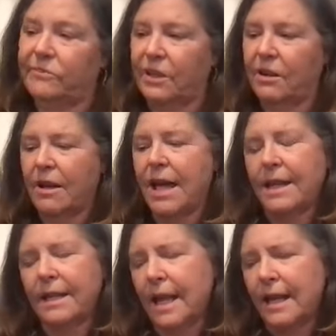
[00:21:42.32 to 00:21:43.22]
I
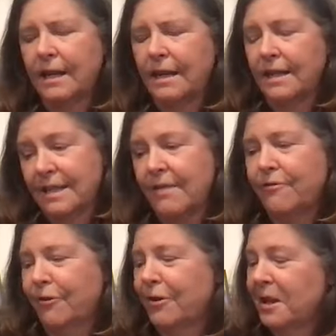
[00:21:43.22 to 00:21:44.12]
didn't, except
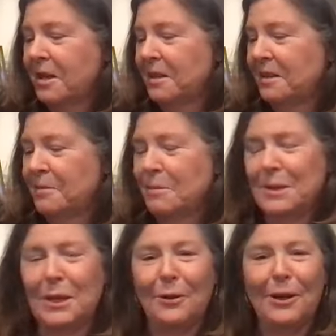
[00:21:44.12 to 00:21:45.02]
for the
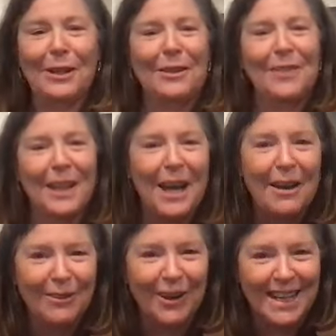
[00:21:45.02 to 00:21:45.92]
material of the
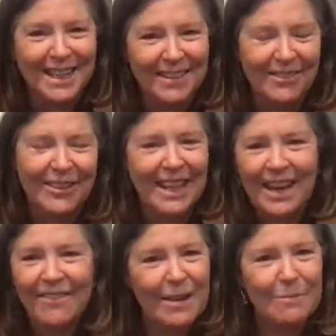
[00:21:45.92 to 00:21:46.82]
cover, I didn't really
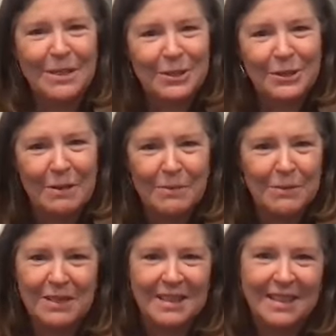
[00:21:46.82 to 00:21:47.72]
have that much
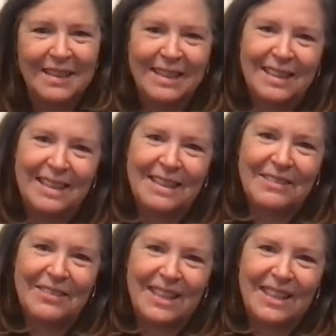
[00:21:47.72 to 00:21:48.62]
trouble with it,
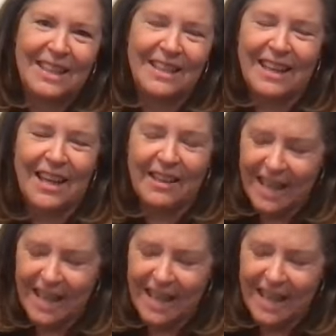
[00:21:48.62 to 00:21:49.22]
with any of the, I